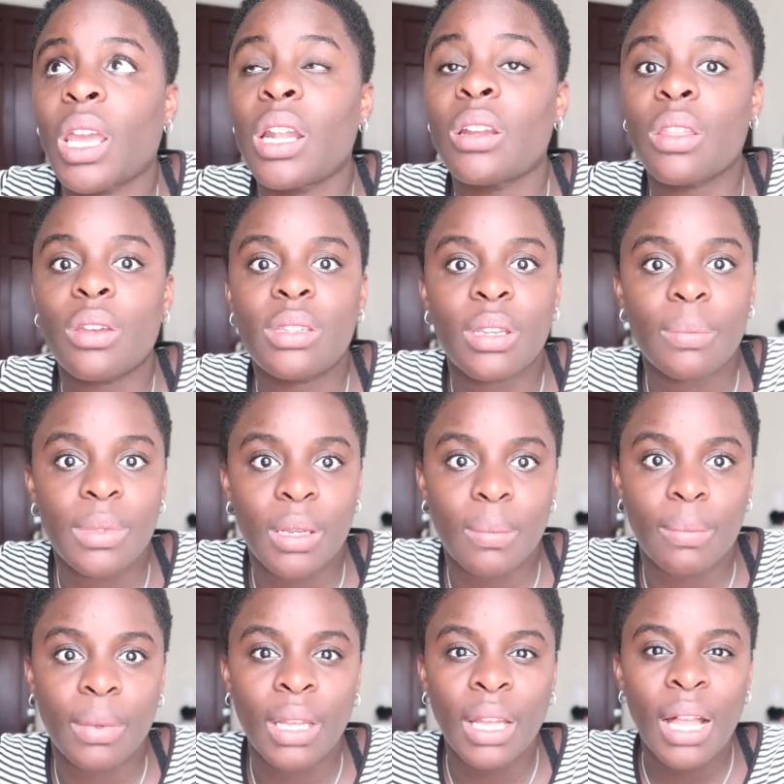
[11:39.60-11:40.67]
another
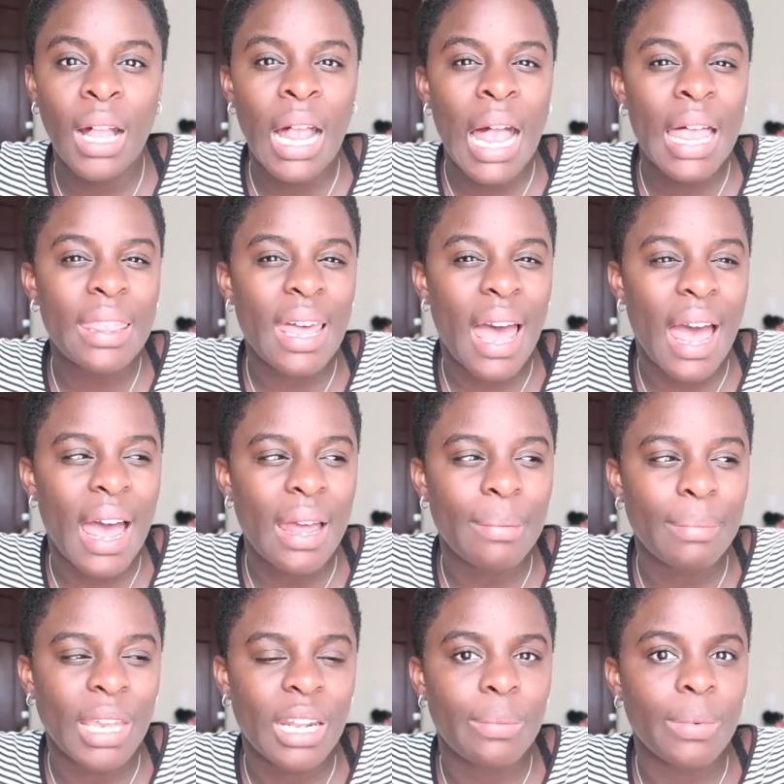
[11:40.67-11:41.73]
symptom that
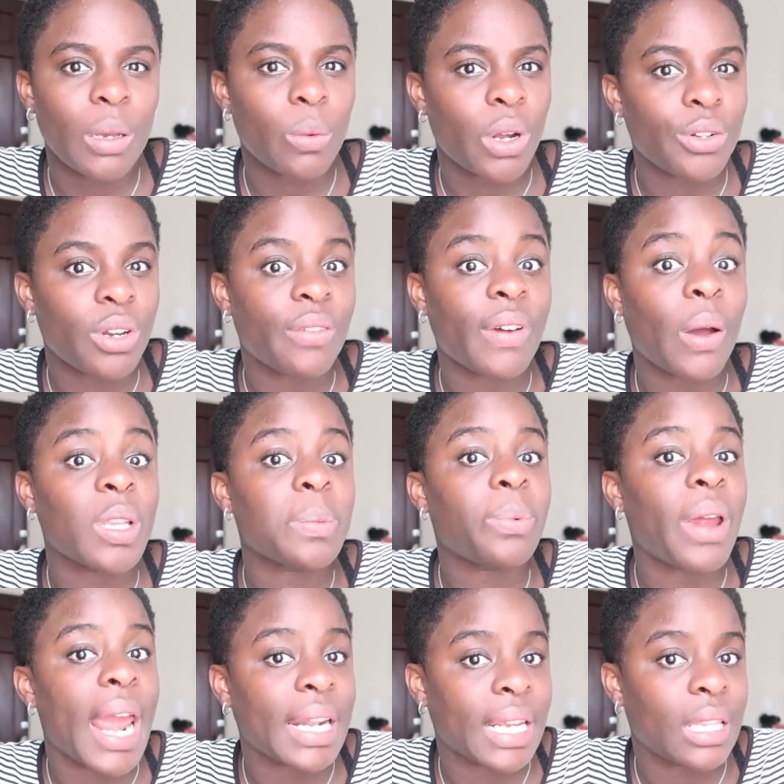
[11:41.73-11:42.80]
made me wonder if I was
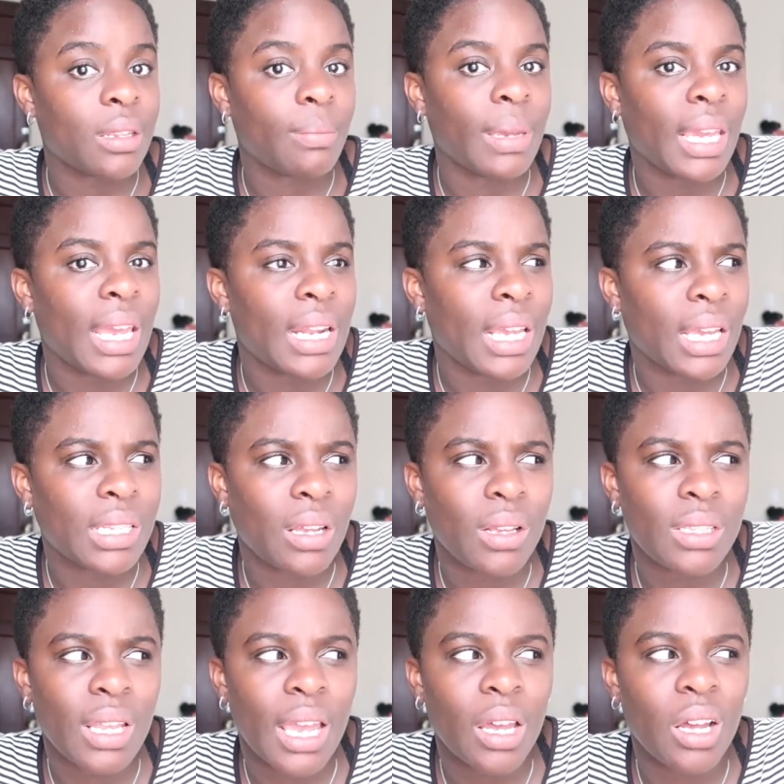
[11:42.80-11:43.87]
pregnant in the beginning, because I
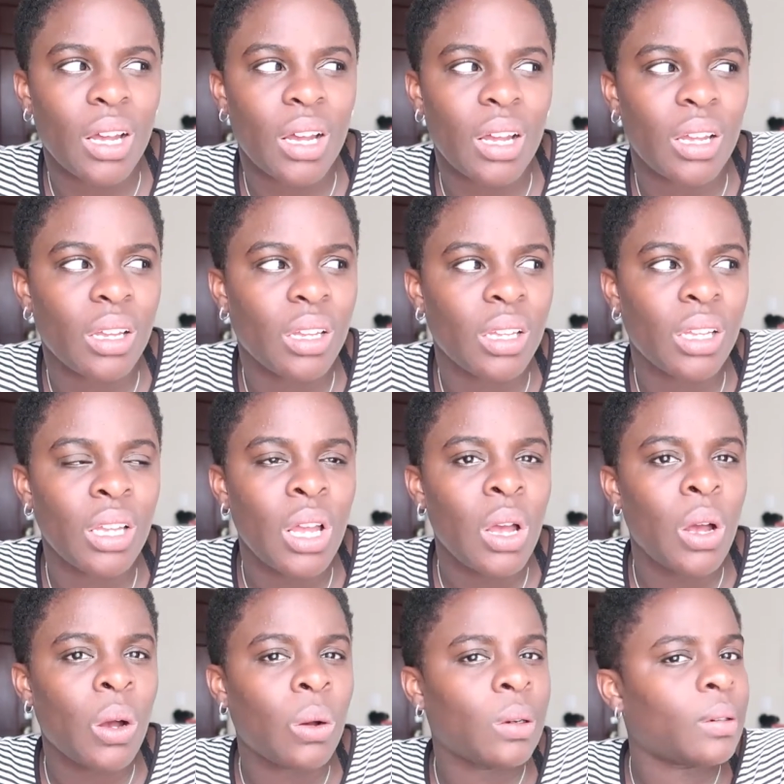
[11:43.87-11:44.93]
was like,
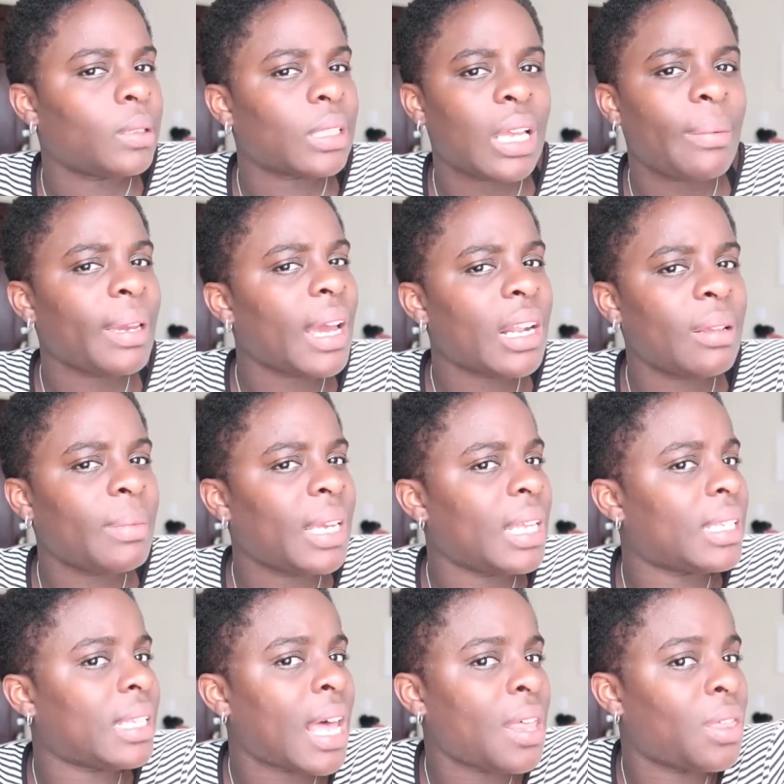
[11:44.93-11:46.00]
what's coming out of me
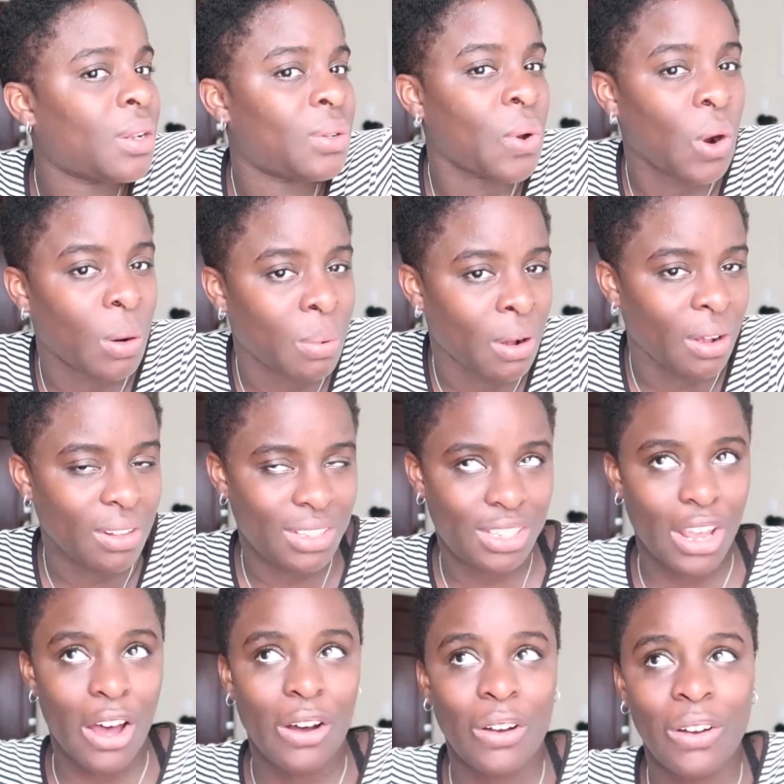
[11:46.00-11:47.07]
is not the normal.
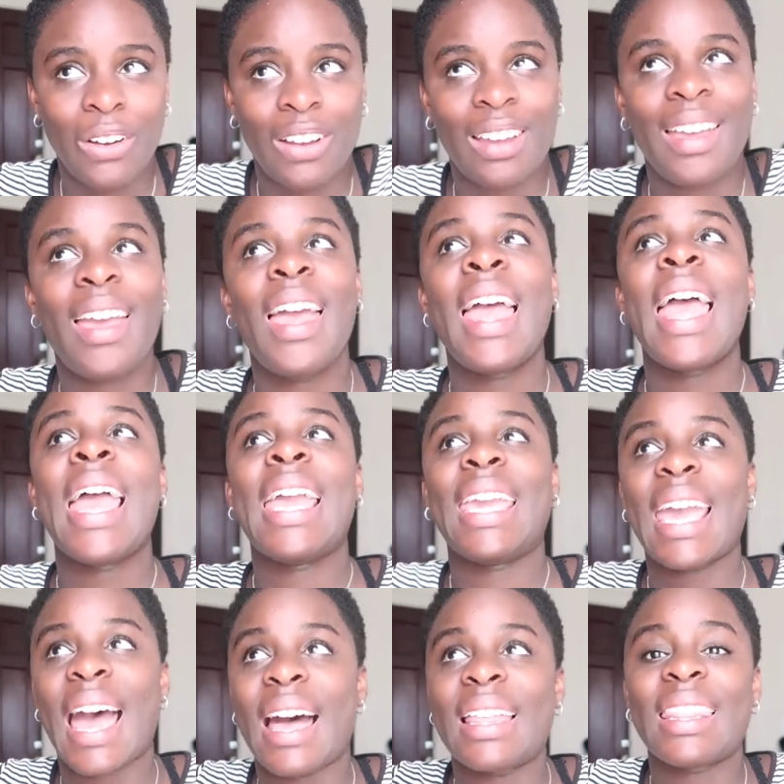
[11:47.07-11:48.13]
So
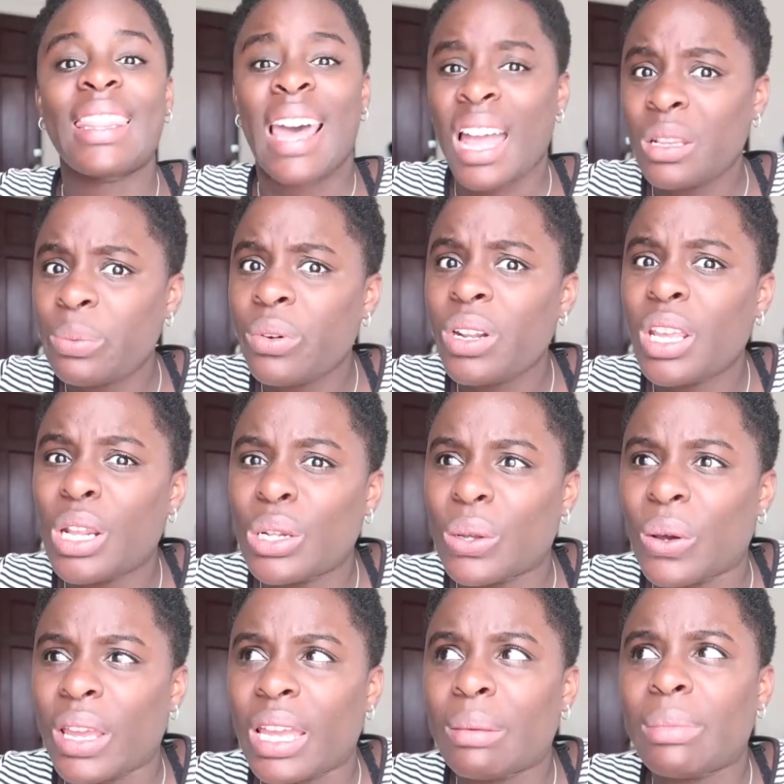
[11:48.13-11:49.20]
yeah, that's pretty
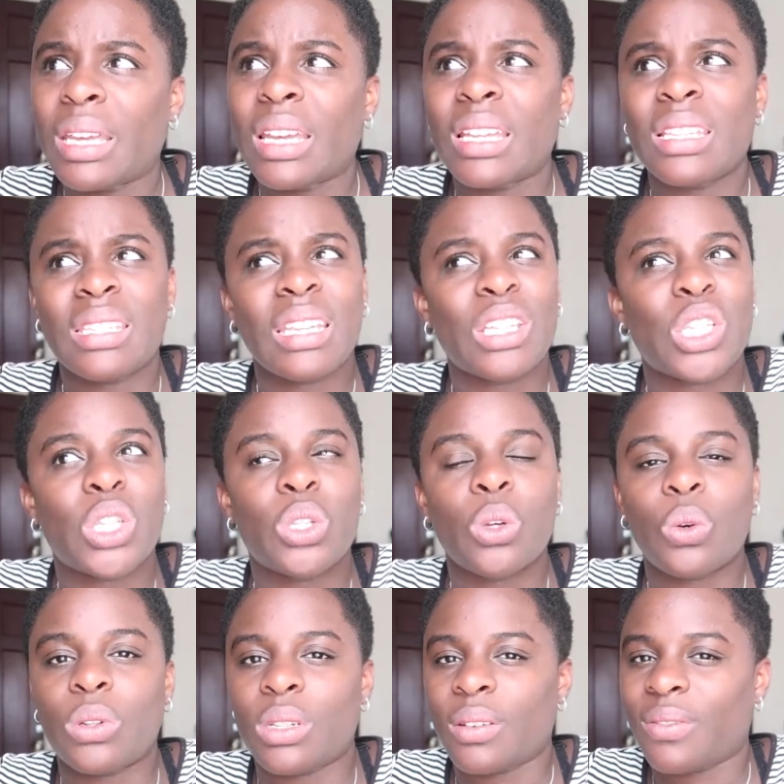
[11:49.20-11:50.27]
annoying because it's
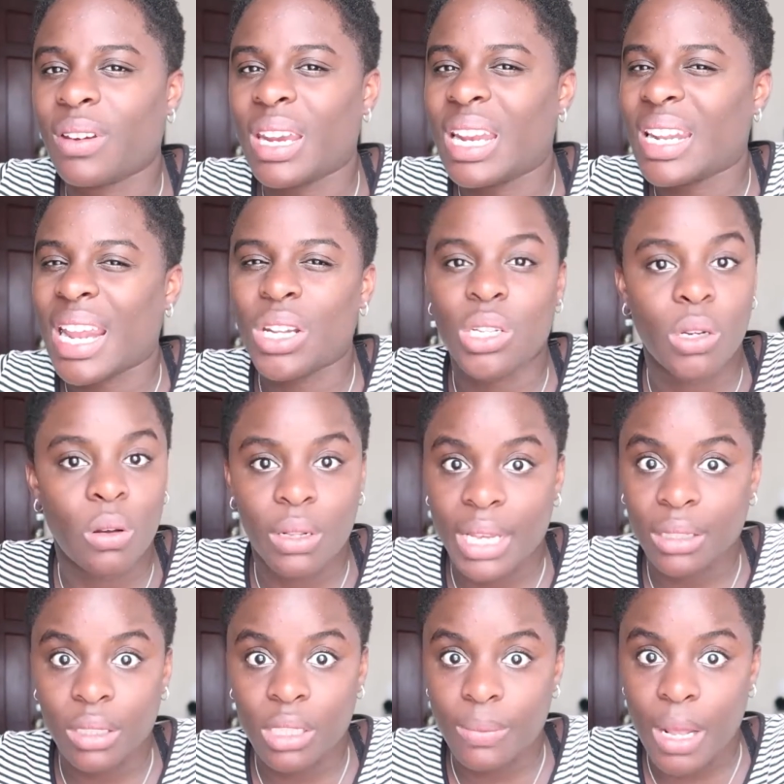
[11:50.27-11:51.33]
so different and I don't
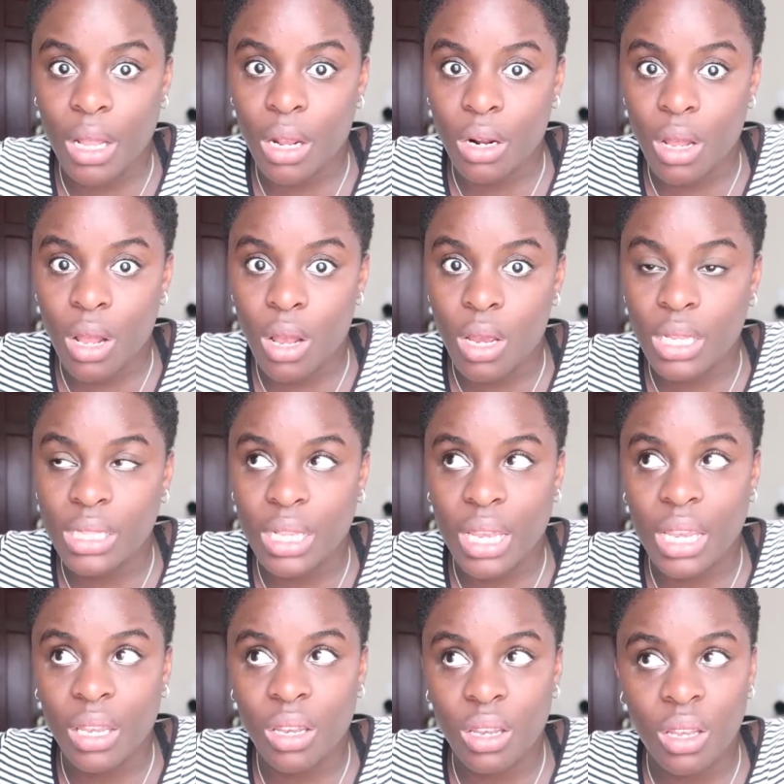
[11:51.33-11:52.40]
like the smell at all. It's
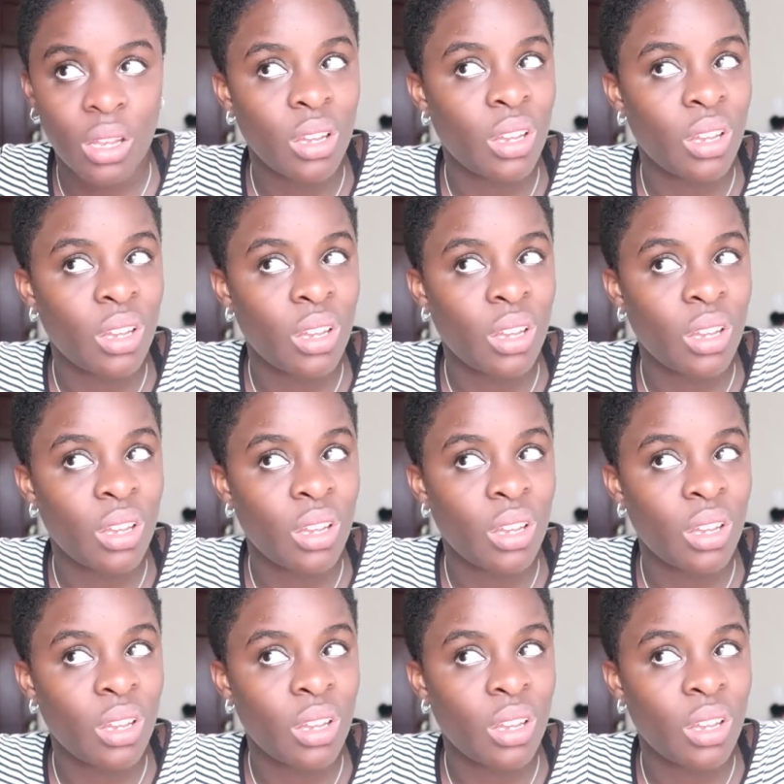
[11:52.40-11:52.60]
like,